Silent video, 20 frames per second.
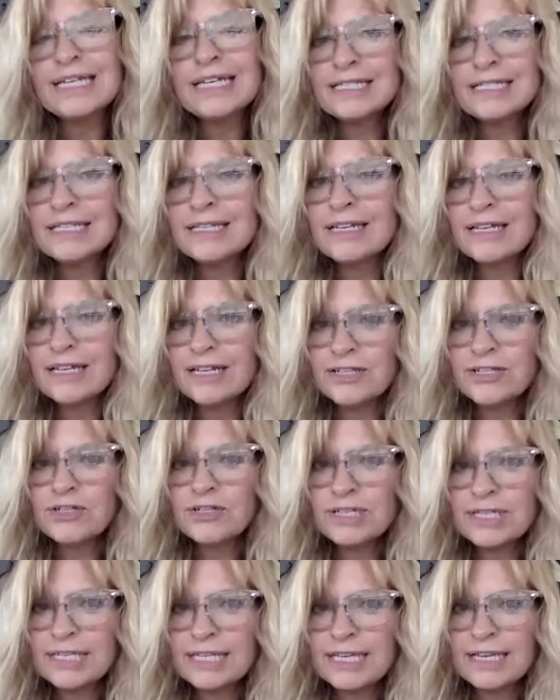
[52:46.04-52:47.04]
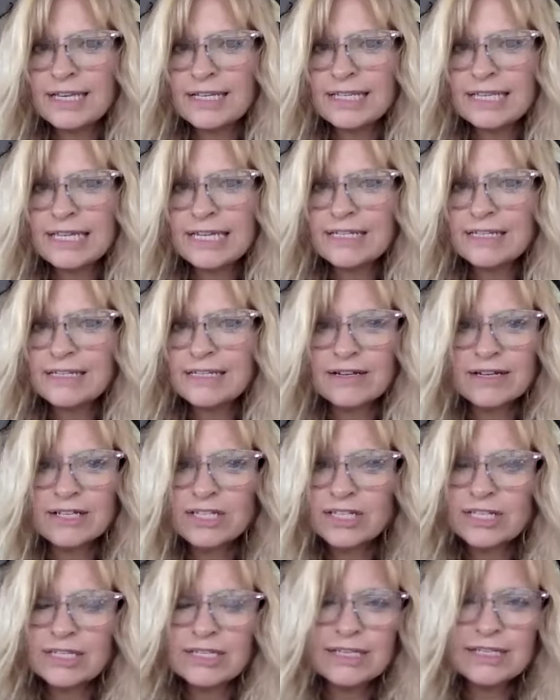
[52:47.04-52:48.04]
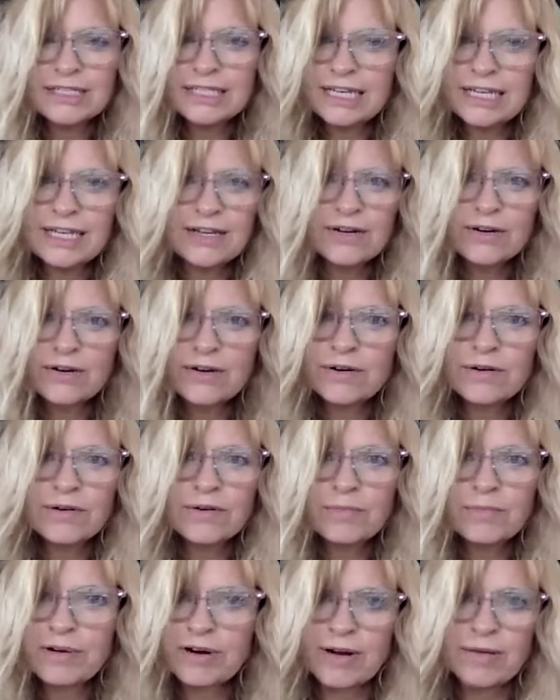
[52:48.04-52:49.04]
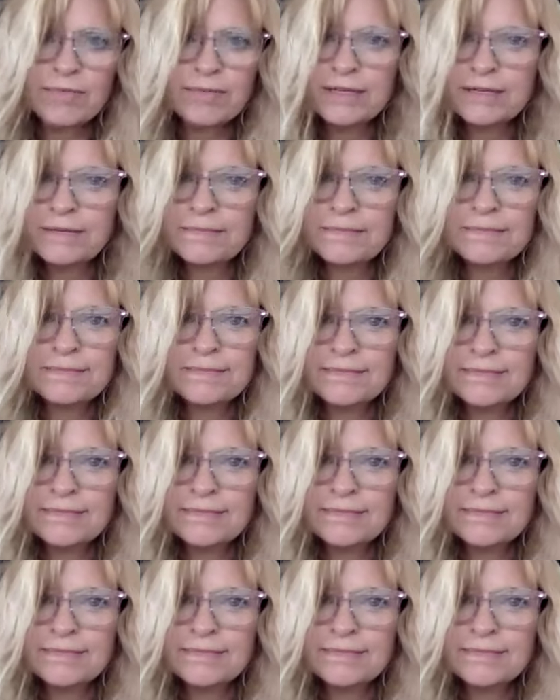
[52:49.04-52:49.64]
isn't it interesting that it's not just a teen girl problem?